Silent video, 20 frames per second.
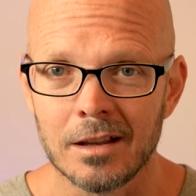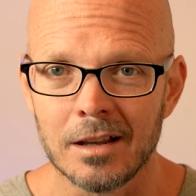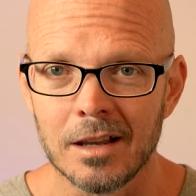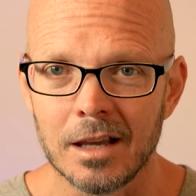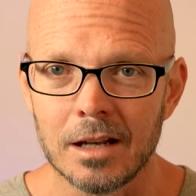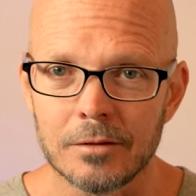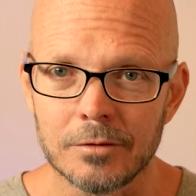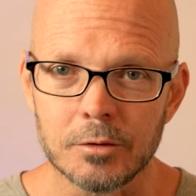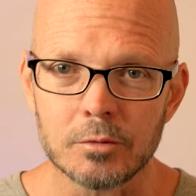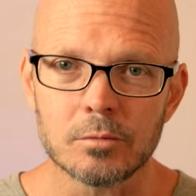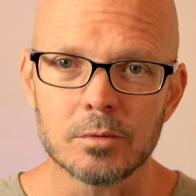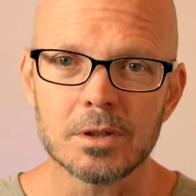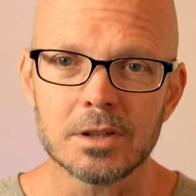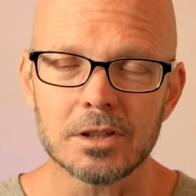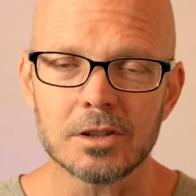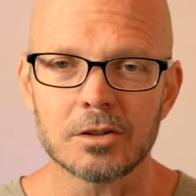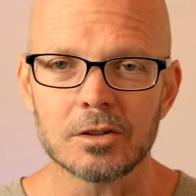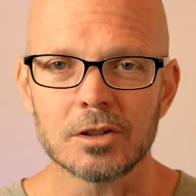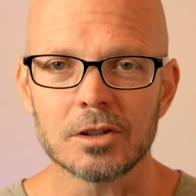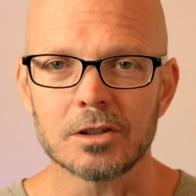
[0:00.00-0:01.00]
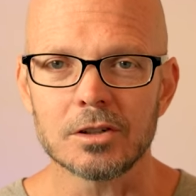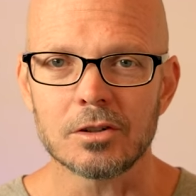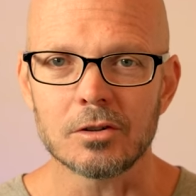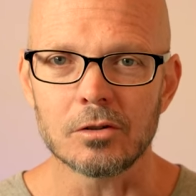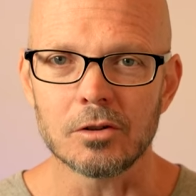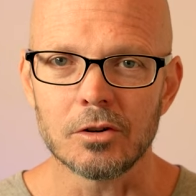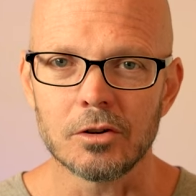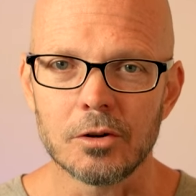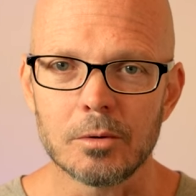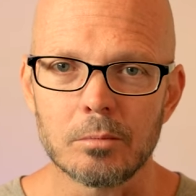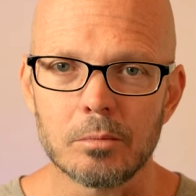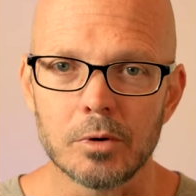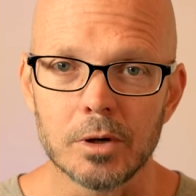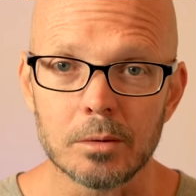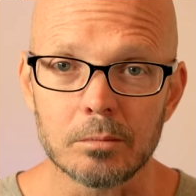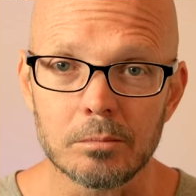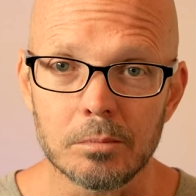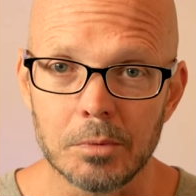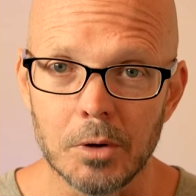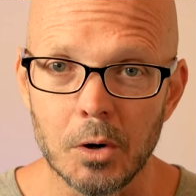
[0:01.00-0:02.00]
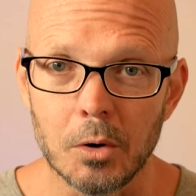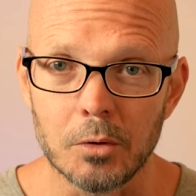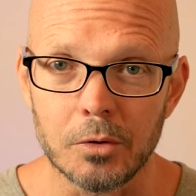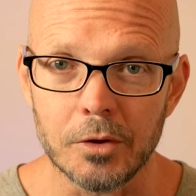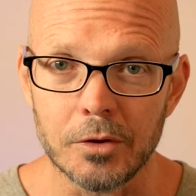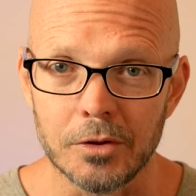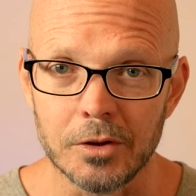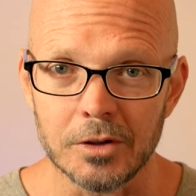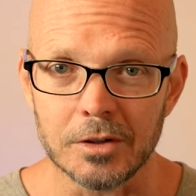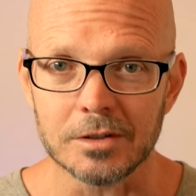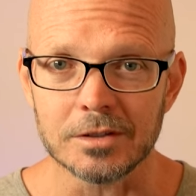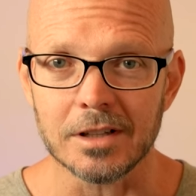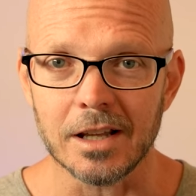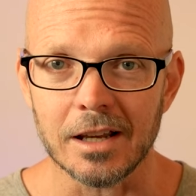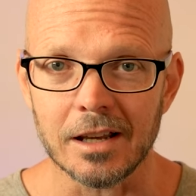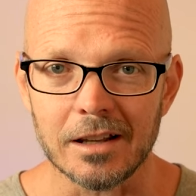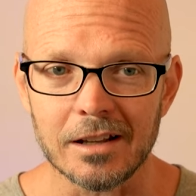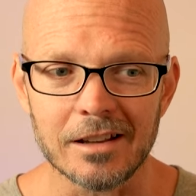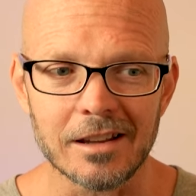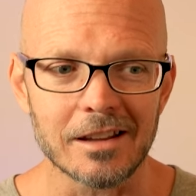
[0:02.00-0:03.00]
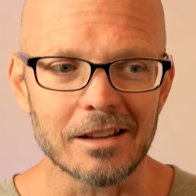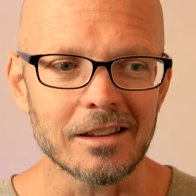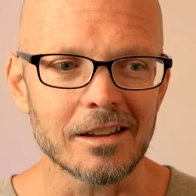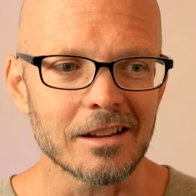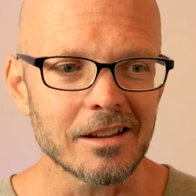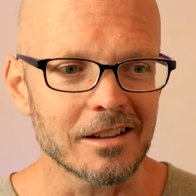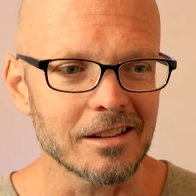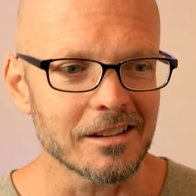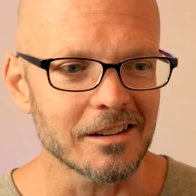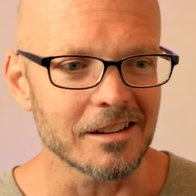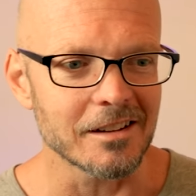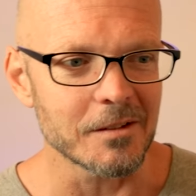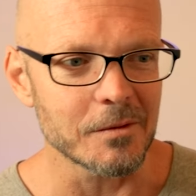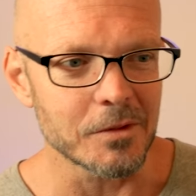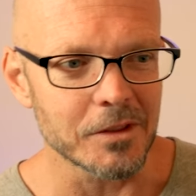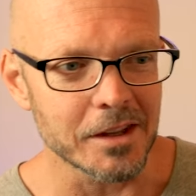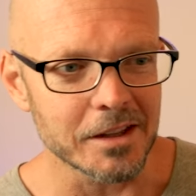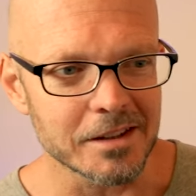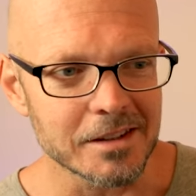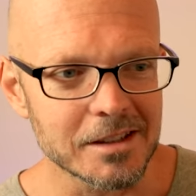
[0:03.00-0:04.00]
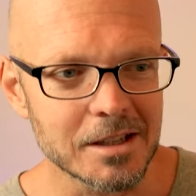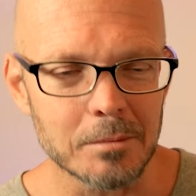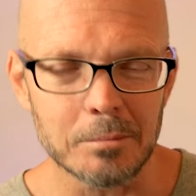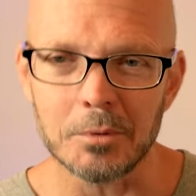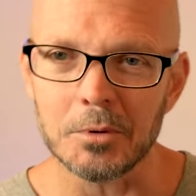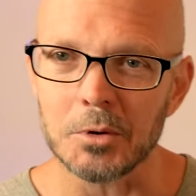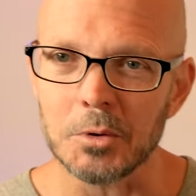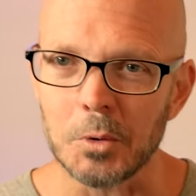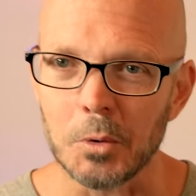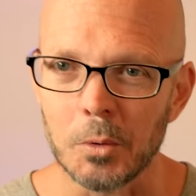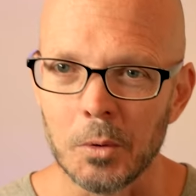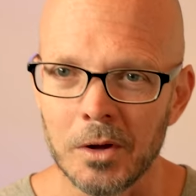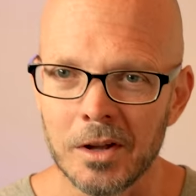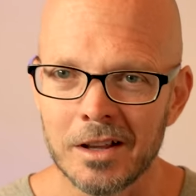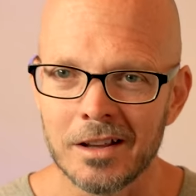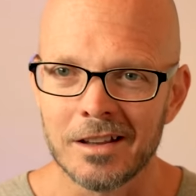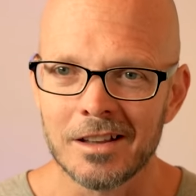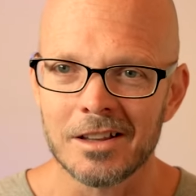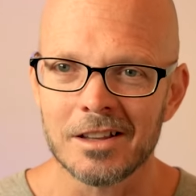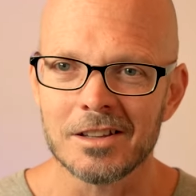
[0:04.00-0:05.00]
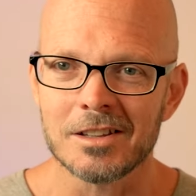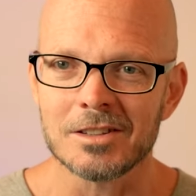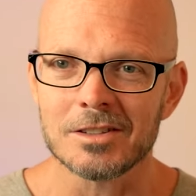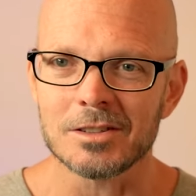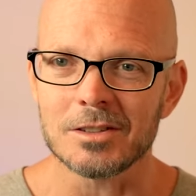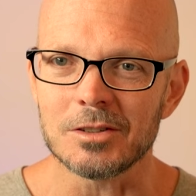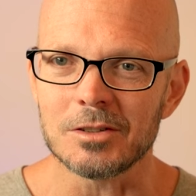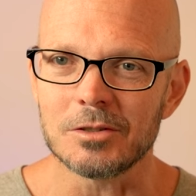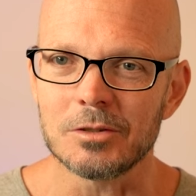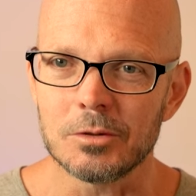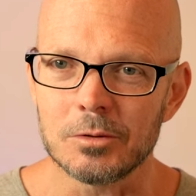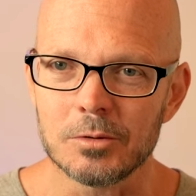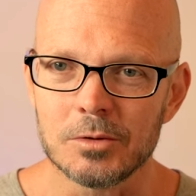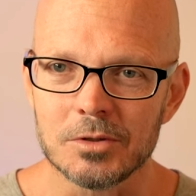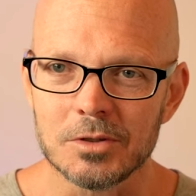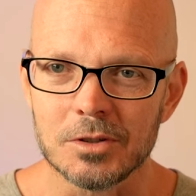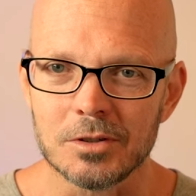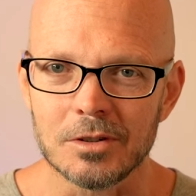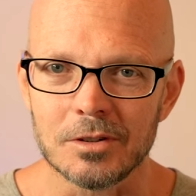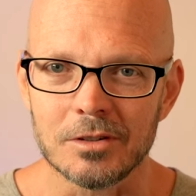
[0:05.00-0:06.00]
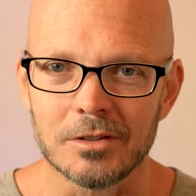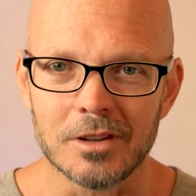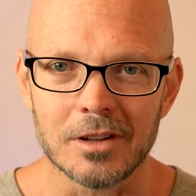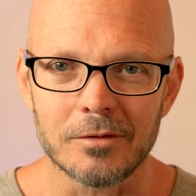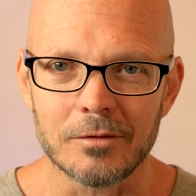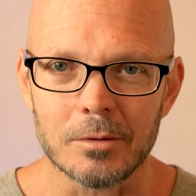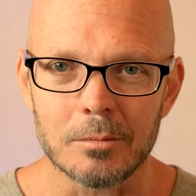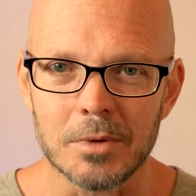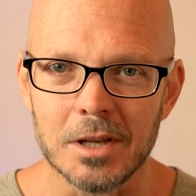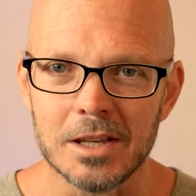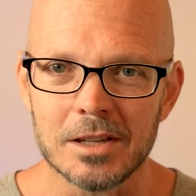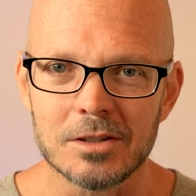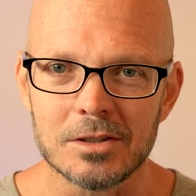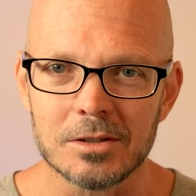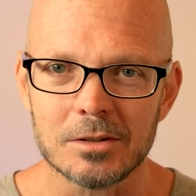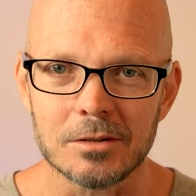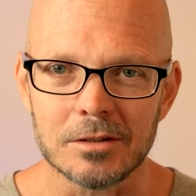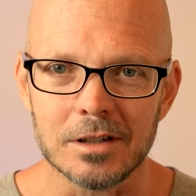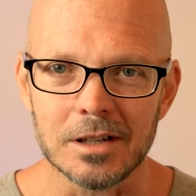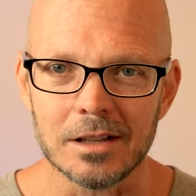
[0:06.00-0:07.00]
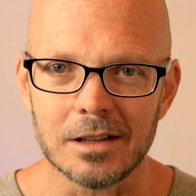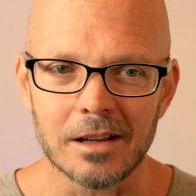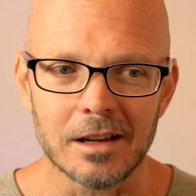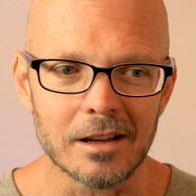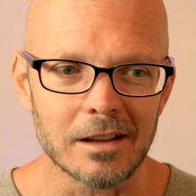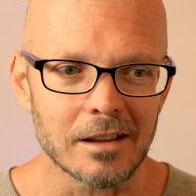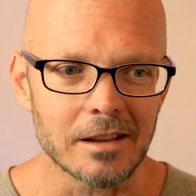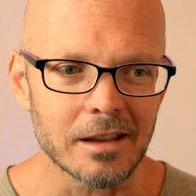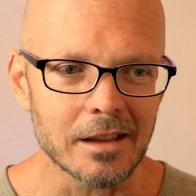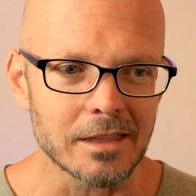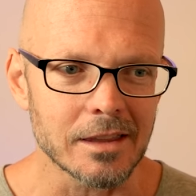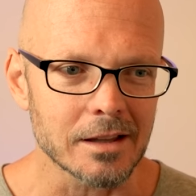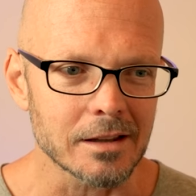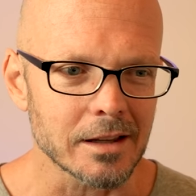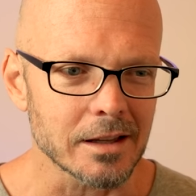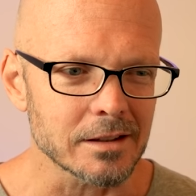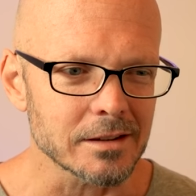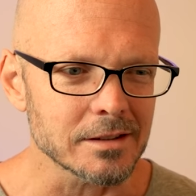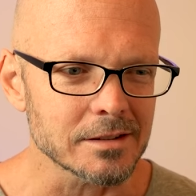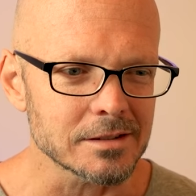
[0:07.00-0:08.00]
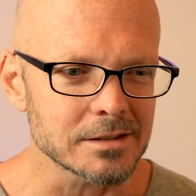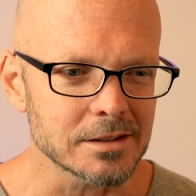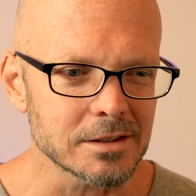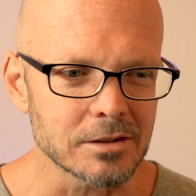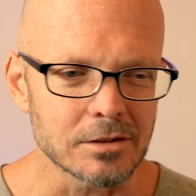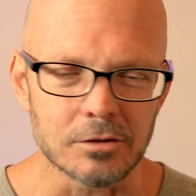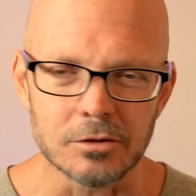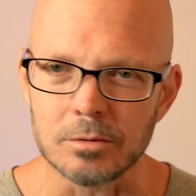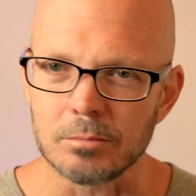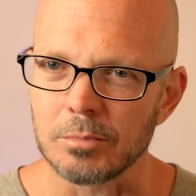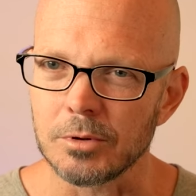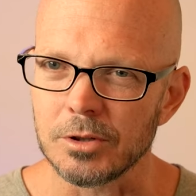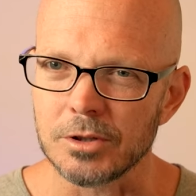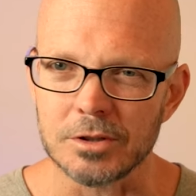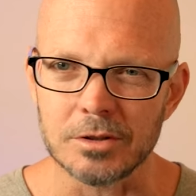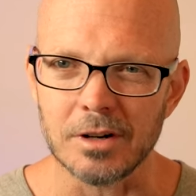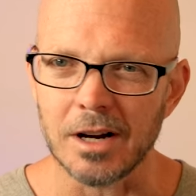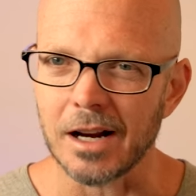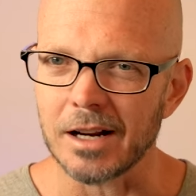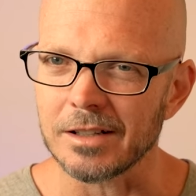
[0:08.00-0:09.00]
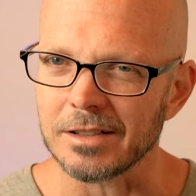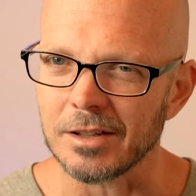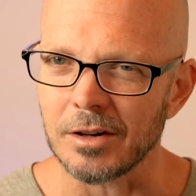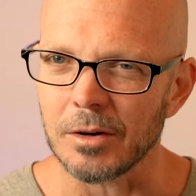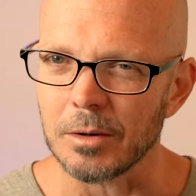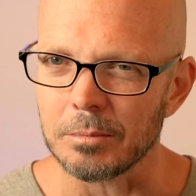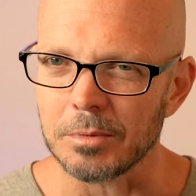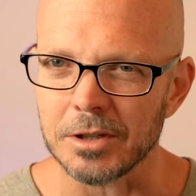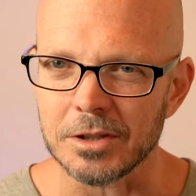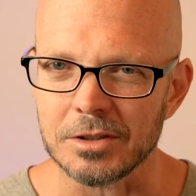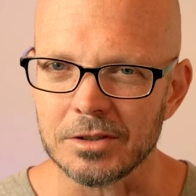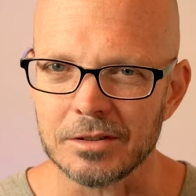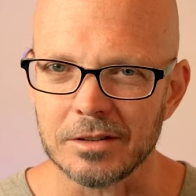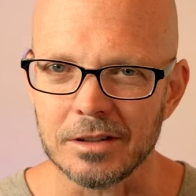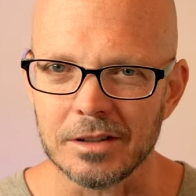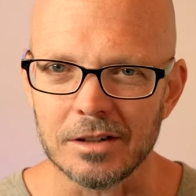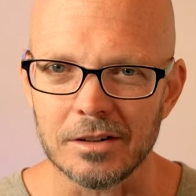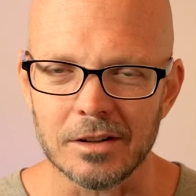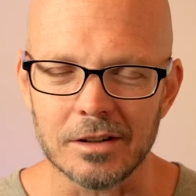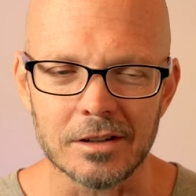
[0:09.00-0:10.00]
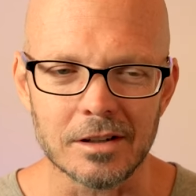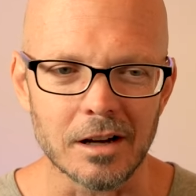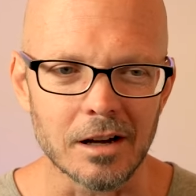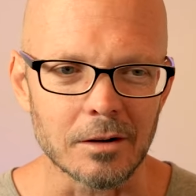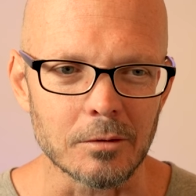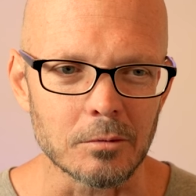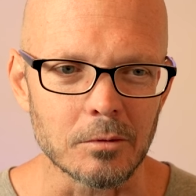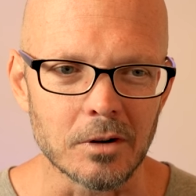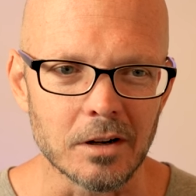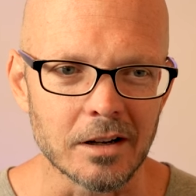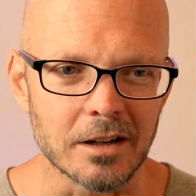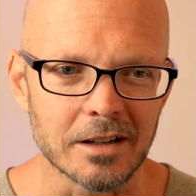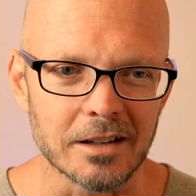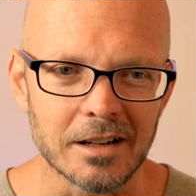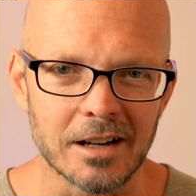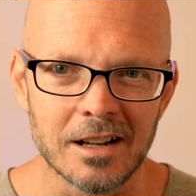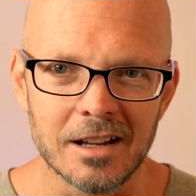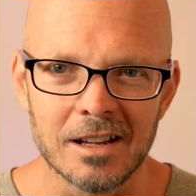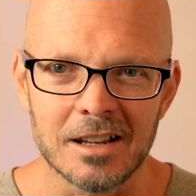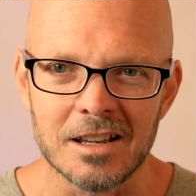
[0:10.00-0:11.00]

And if you're really good, you learn to bring both of those, like the, the, the, the typical seducer from history. Uh, I think like the Cyrano de Bergerac is how I picture it, or the Don Juan.